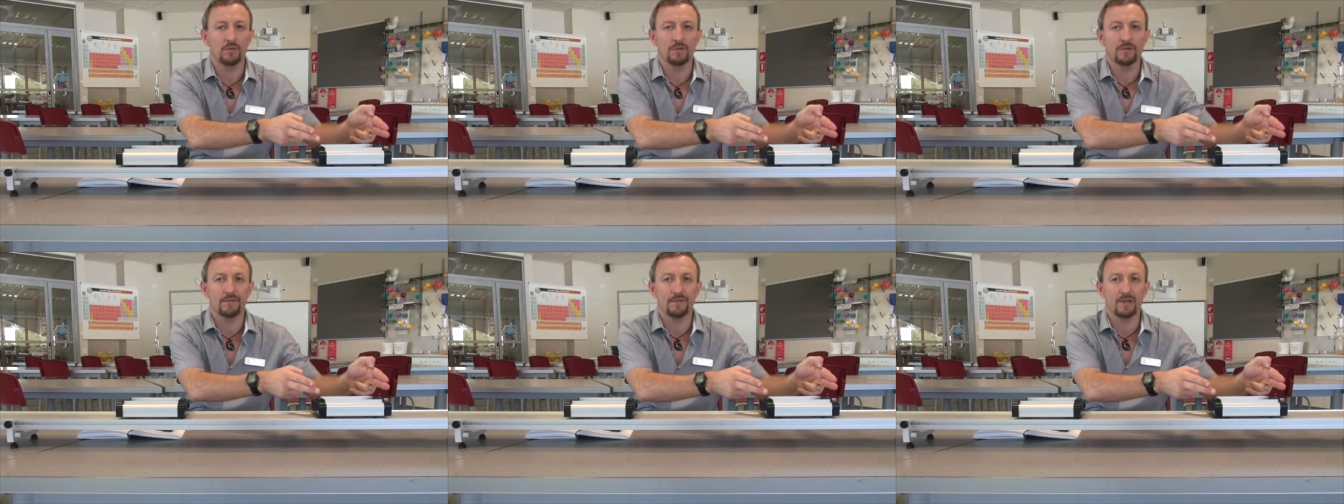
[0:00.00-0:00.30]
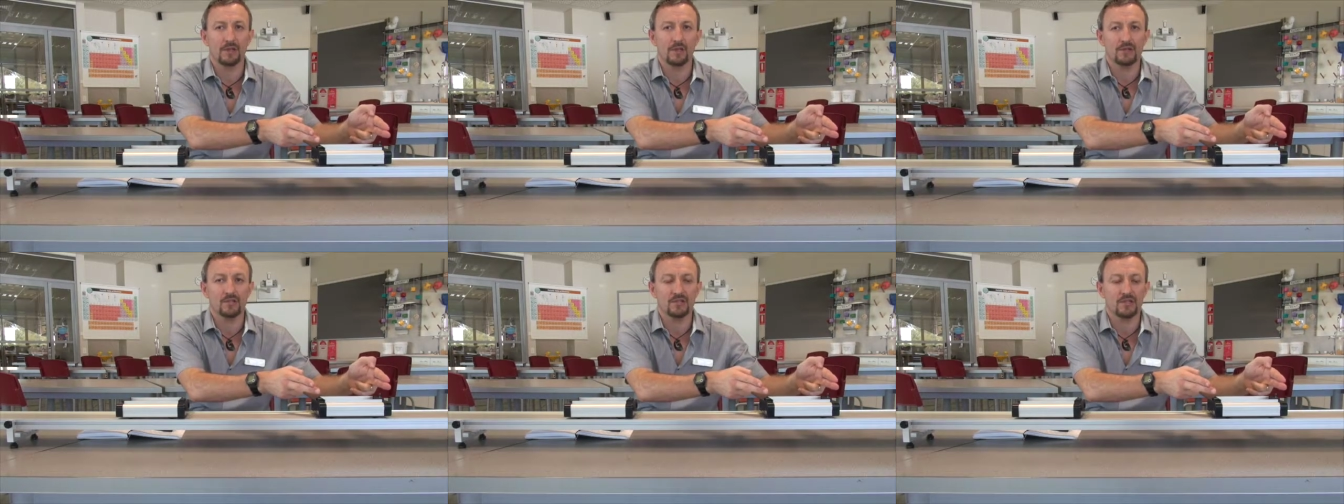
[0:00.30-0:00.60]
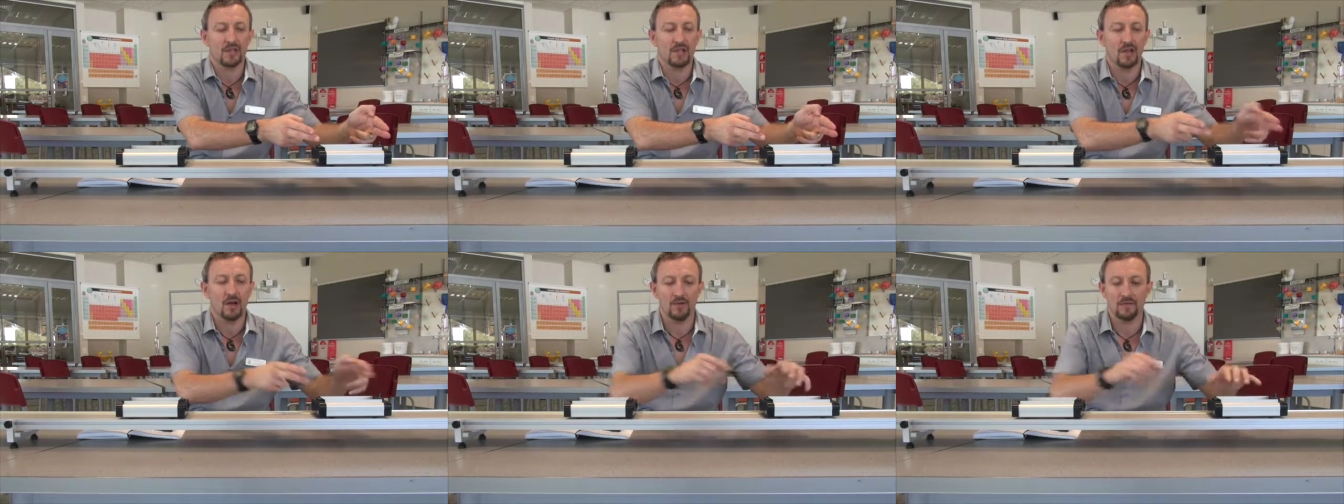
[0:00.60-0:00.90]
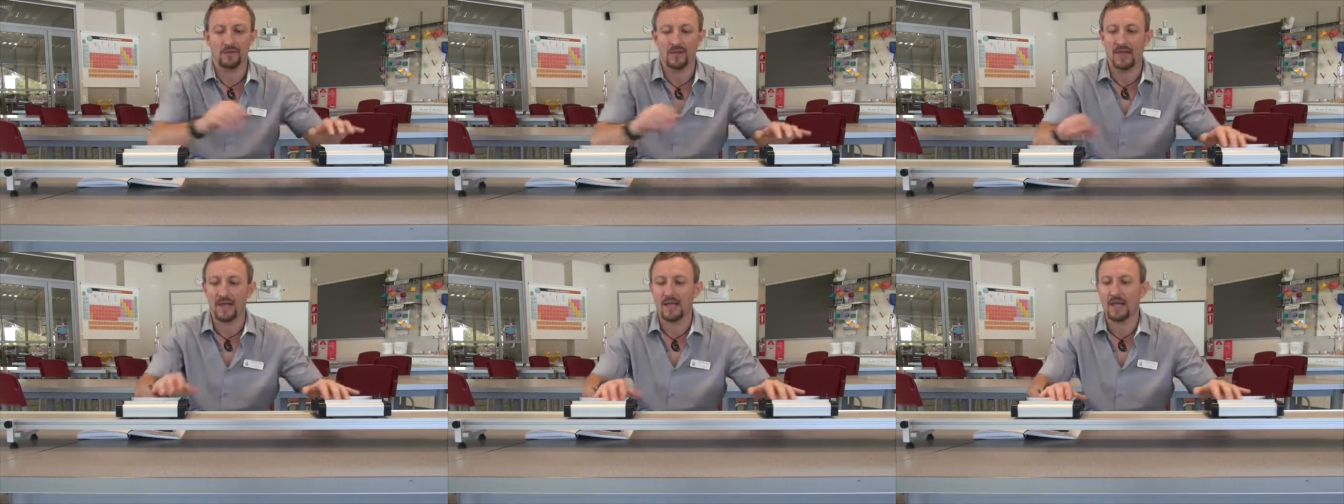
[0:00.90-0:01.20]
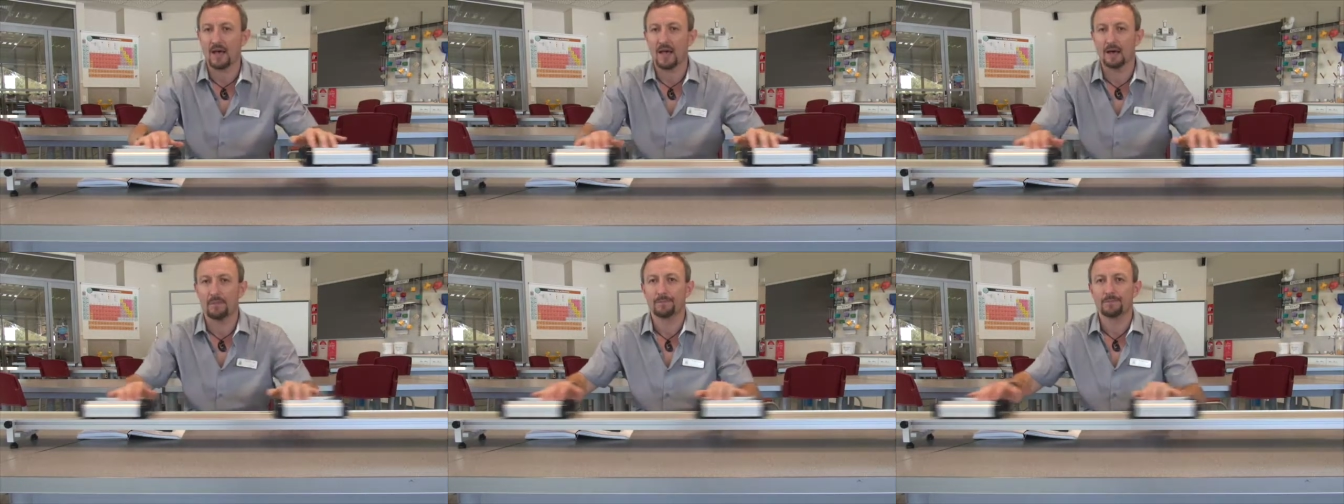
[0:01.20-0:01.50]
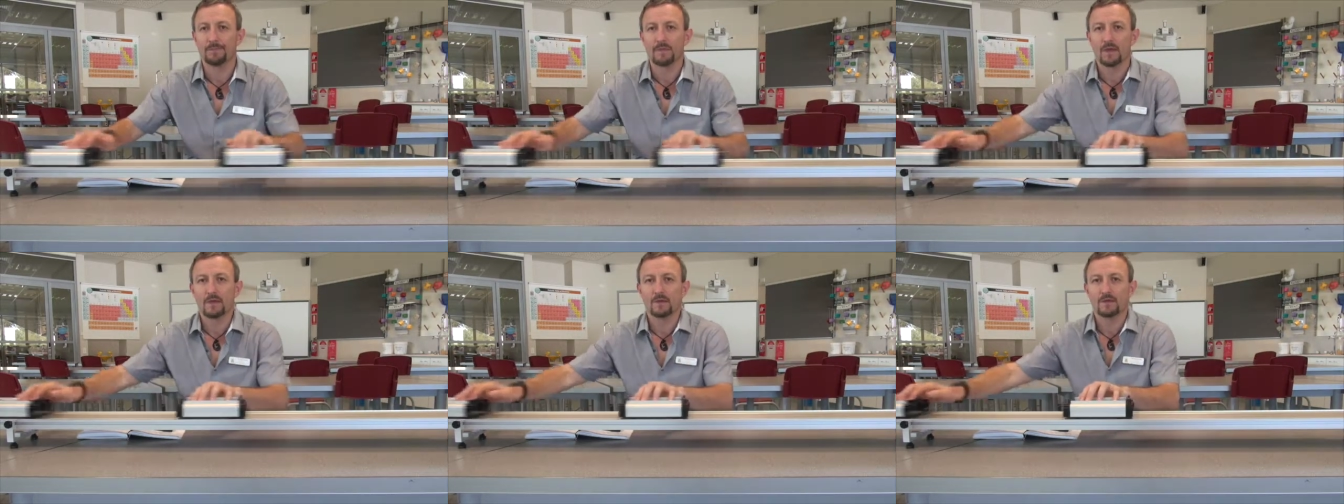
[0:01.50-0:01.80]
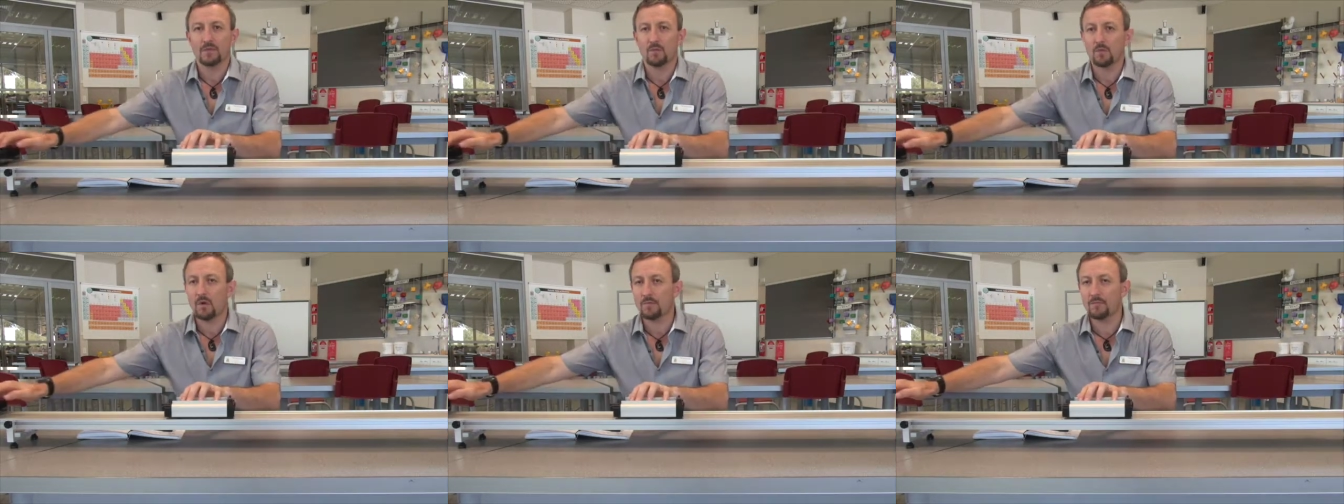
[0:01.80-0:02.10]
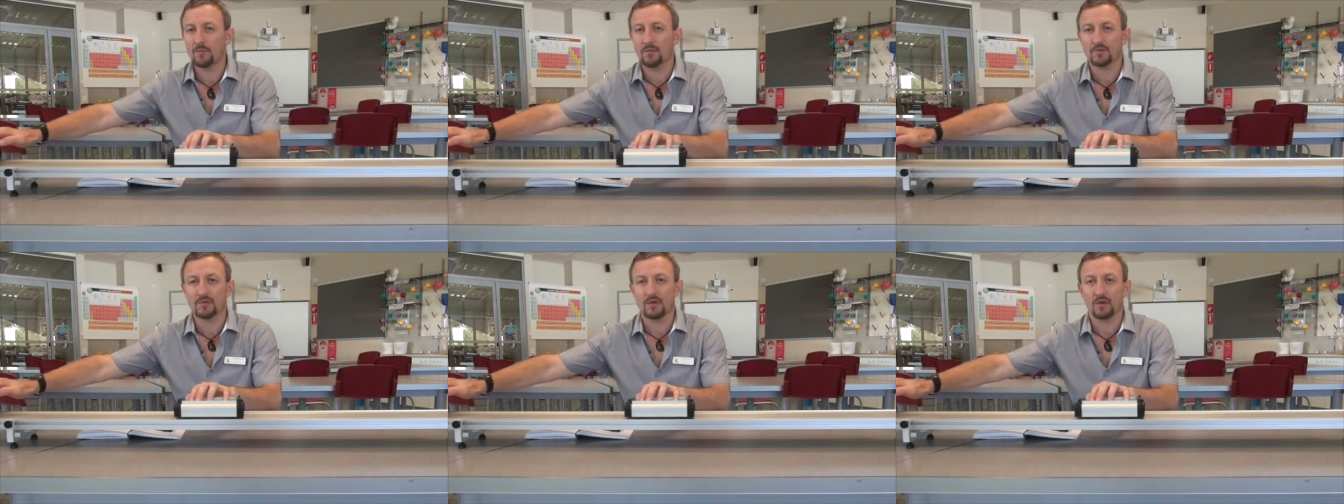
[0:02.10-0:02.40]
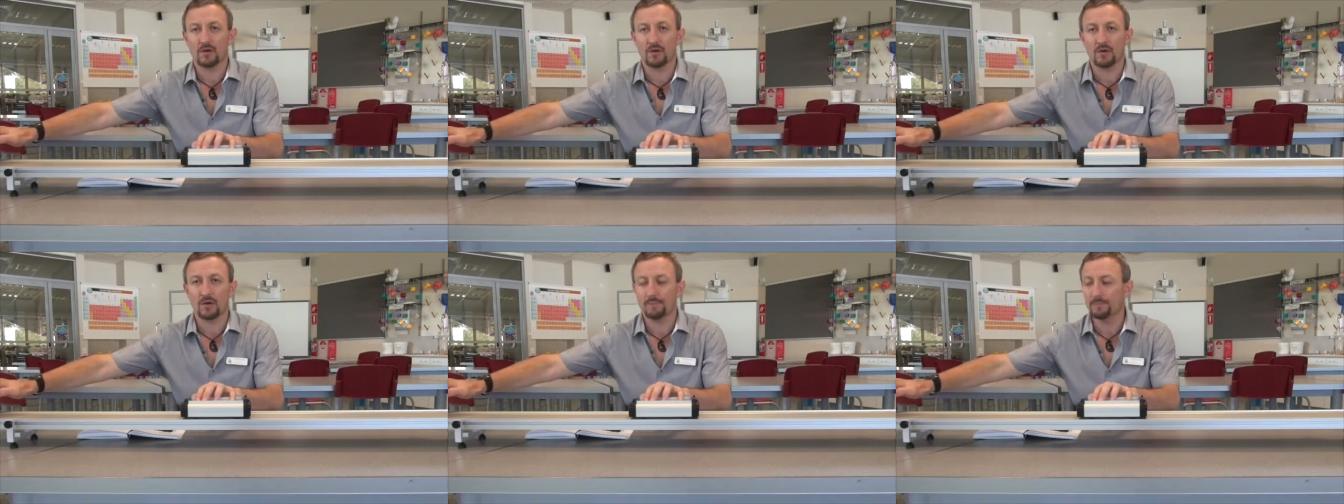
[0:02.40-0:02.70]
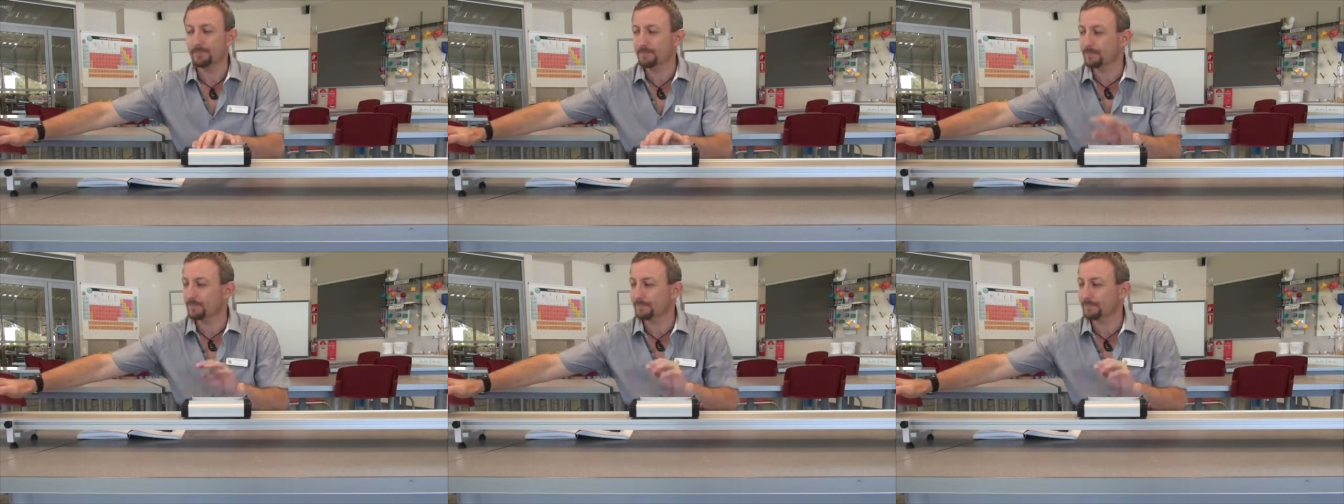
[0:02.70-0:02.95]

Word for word: the velocity over here. So one more time.